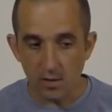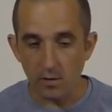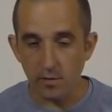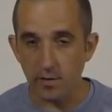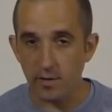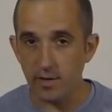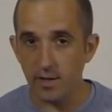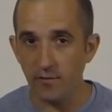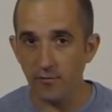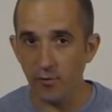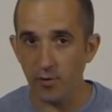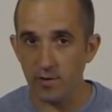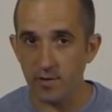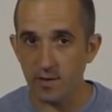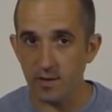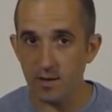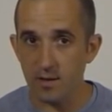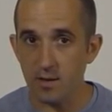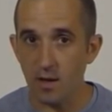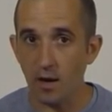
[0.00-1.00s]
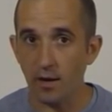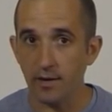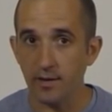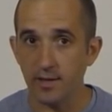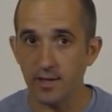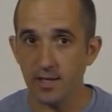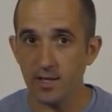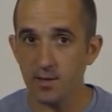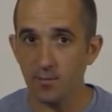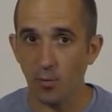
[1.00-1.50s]
The difference is on a
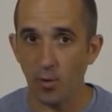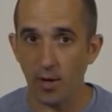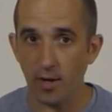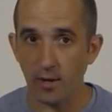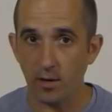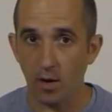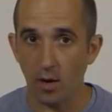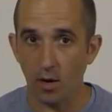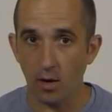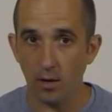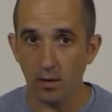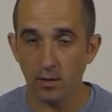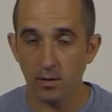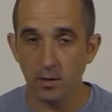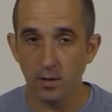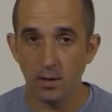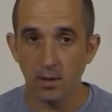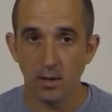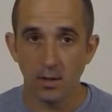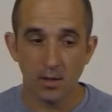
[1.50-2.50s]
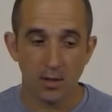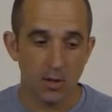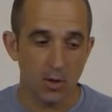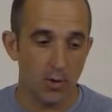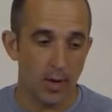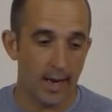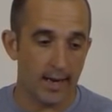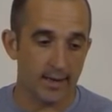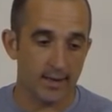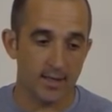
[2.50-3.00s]
disc brake car, you
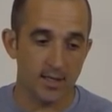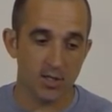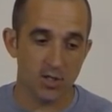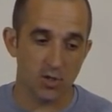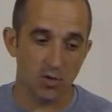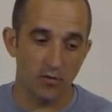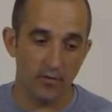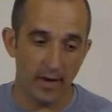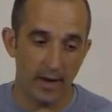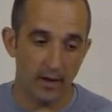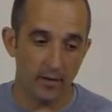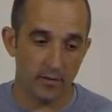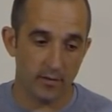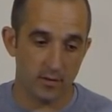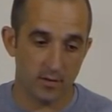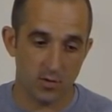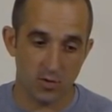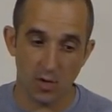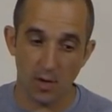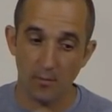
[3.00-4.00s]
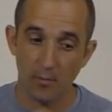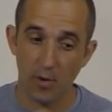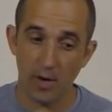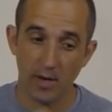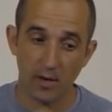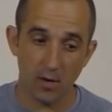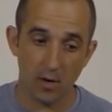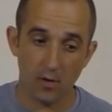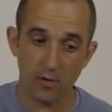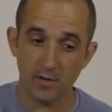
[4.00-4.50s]
had additional valves. Drum
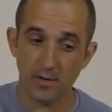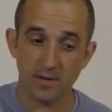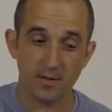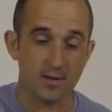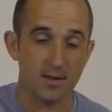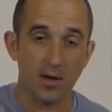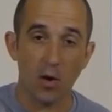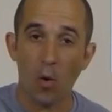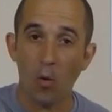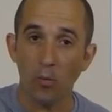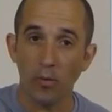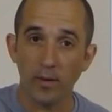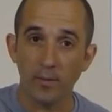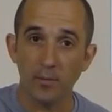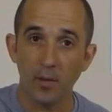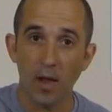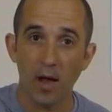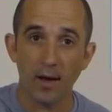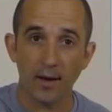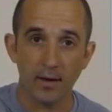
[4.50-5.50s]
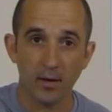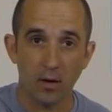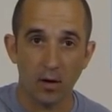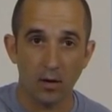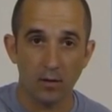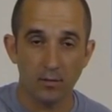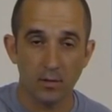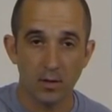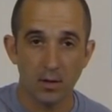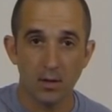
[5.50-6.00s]
brake cars, it's the only block at
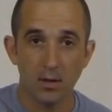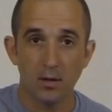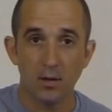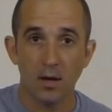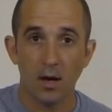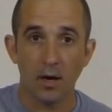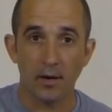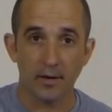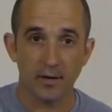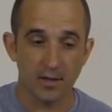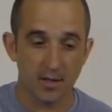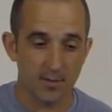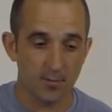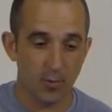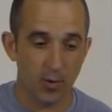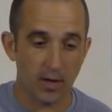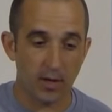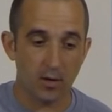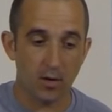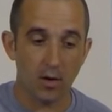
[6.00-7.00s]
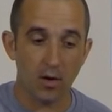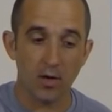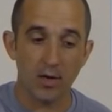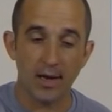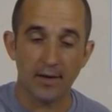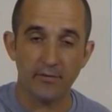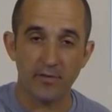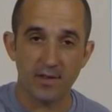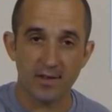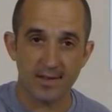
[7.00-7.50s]
all. On a disc brake car, you
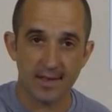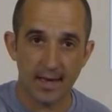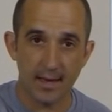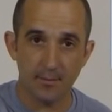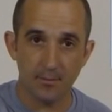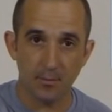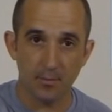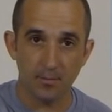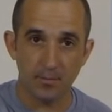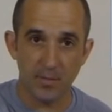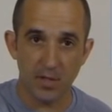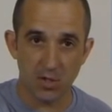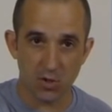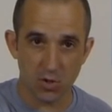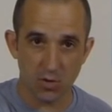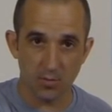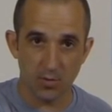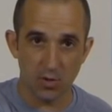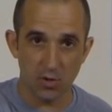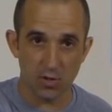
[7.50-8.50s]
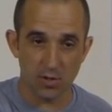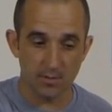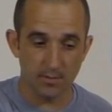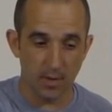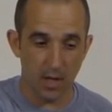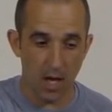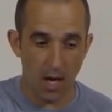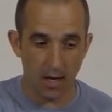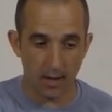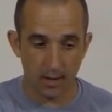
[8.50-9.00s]
have the same distribution
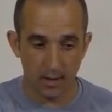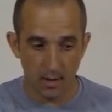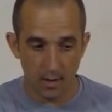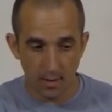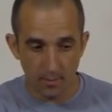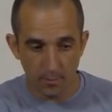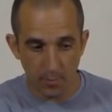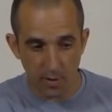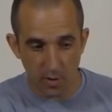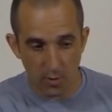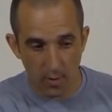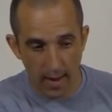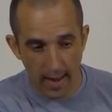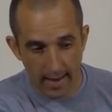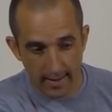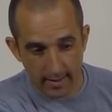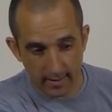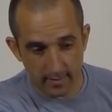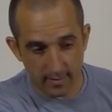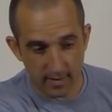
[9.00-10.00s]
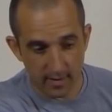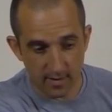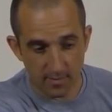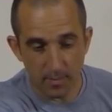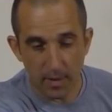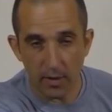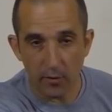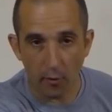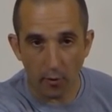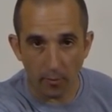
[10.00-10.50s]
block, but you add in this
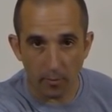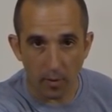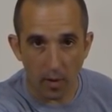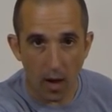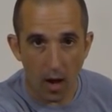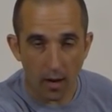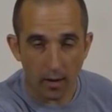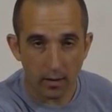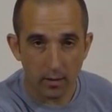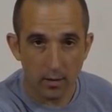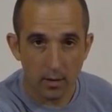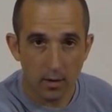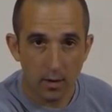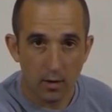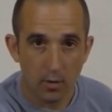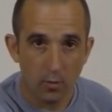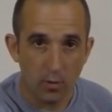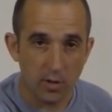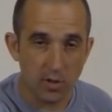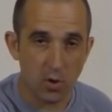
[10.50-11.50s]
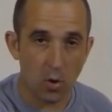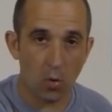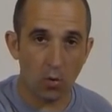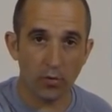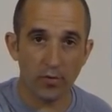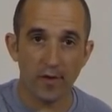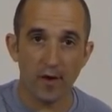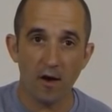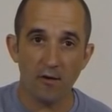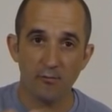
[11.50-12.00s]
metering block, which
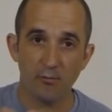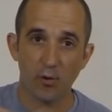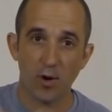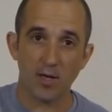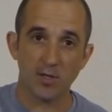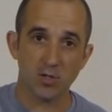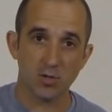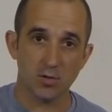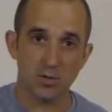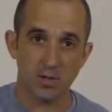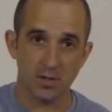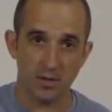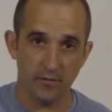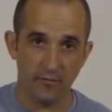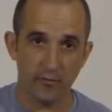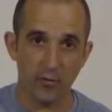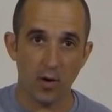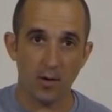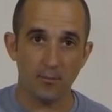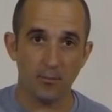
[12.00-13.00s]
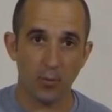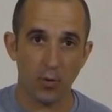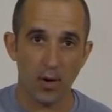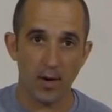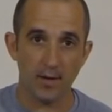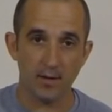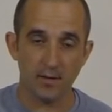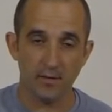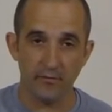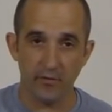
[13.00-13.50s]
holds off pressure to the front
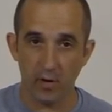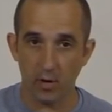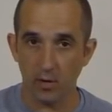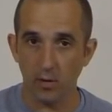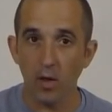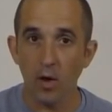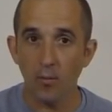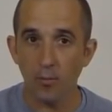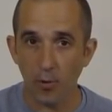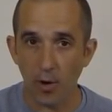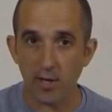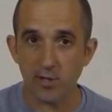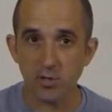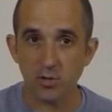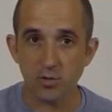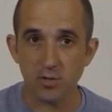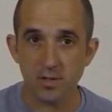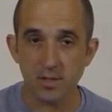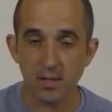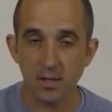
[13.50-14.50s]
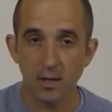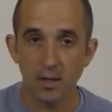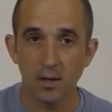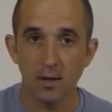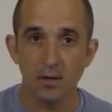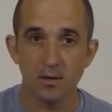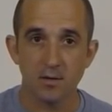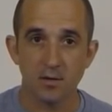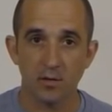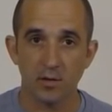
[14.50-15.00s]
brakes at very low pressures
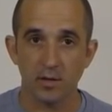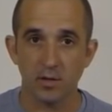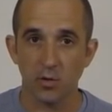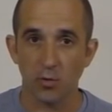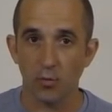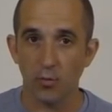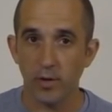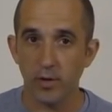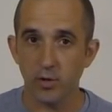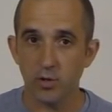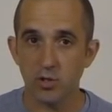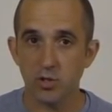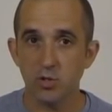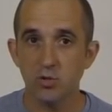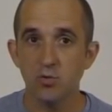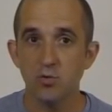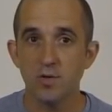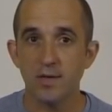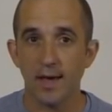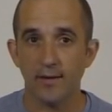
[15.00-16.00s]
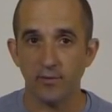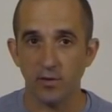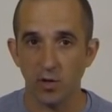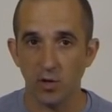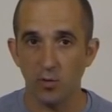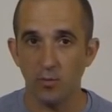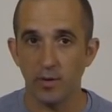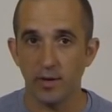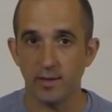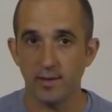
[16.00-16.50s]
so that the rear shoes have a
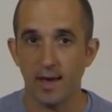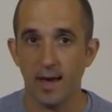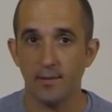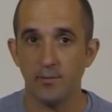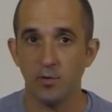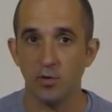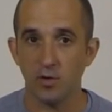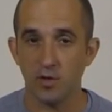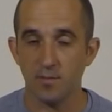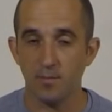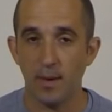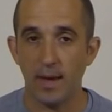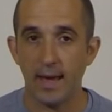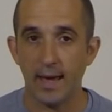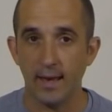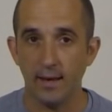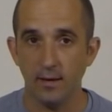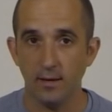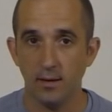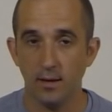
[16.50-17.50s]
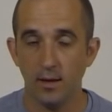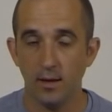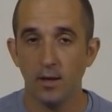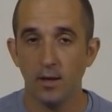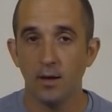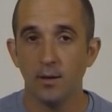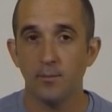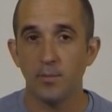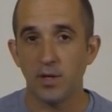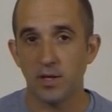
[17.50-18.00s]
little bit of time to expand
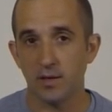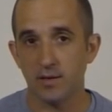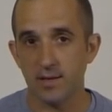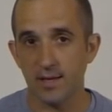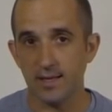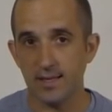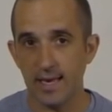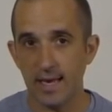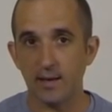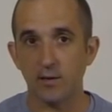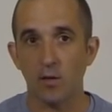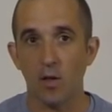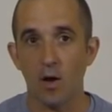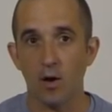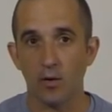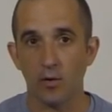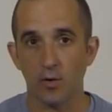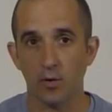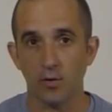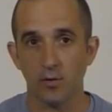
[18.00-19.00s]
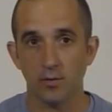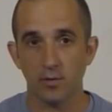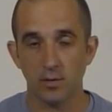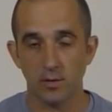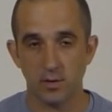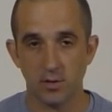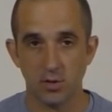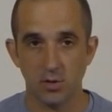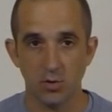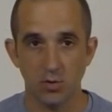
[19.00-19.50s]
because they take longer
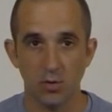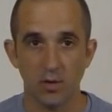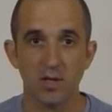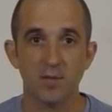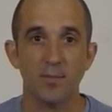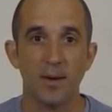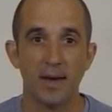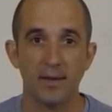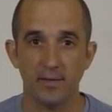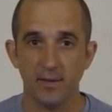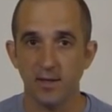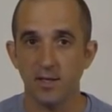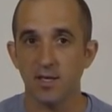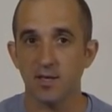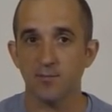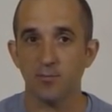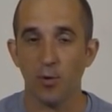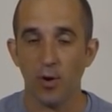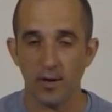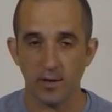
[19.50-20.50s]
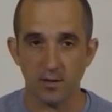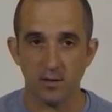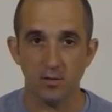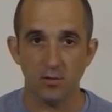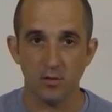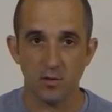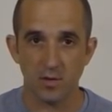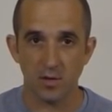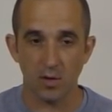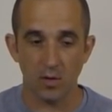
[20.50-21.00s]
to expand than disc brakes do.
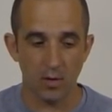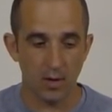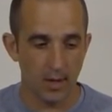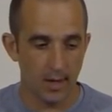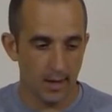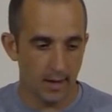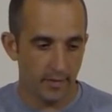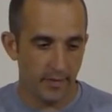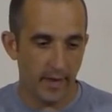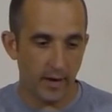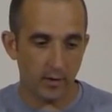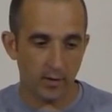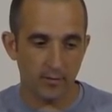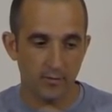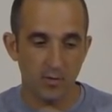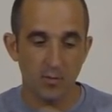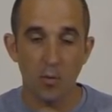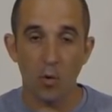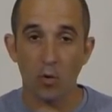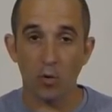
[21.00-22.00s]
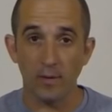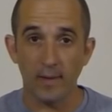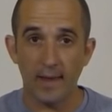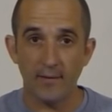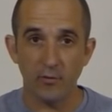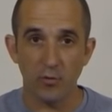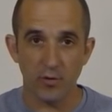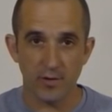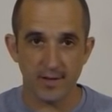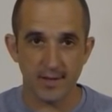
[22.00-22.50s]
So that'll give you more
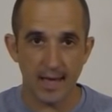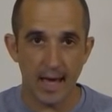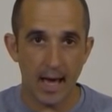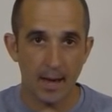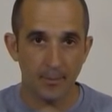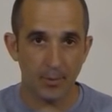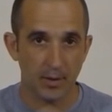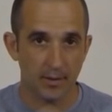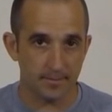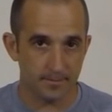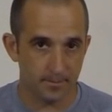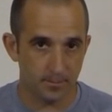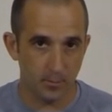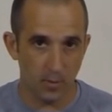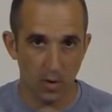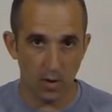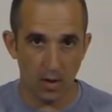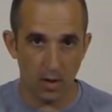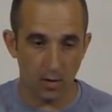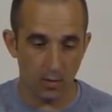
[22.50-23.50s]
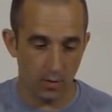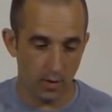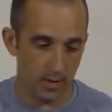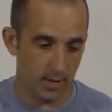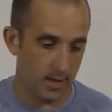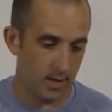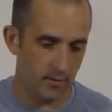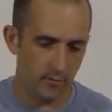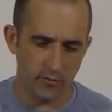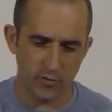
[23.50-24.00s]
level stopping.
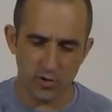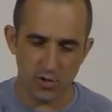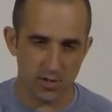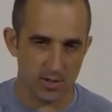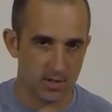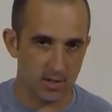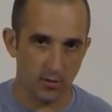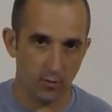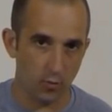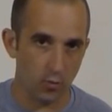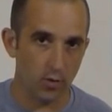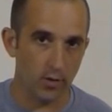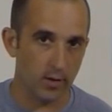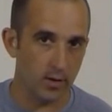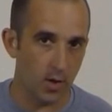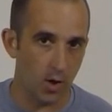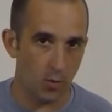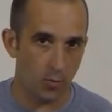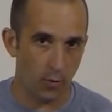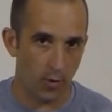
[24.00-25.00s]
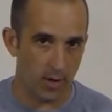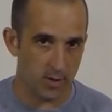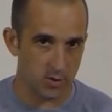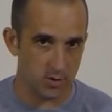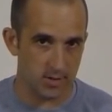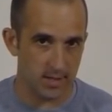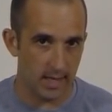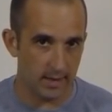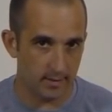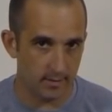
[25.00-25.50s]
Again, just at really low pressures
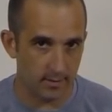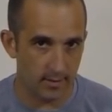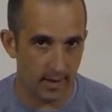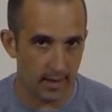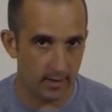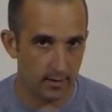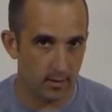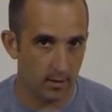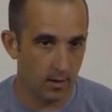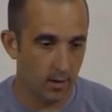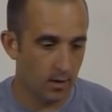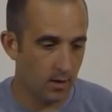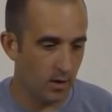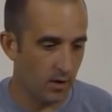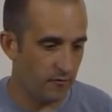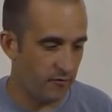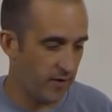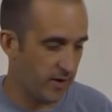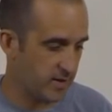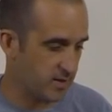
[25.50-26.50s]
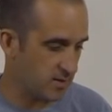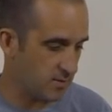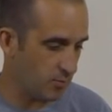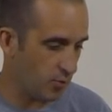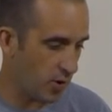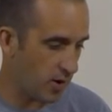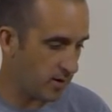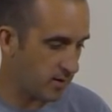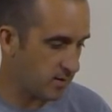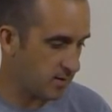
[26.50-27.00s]
that affects the
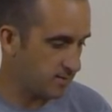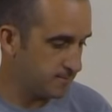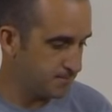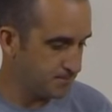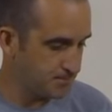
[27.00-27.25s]
brakes.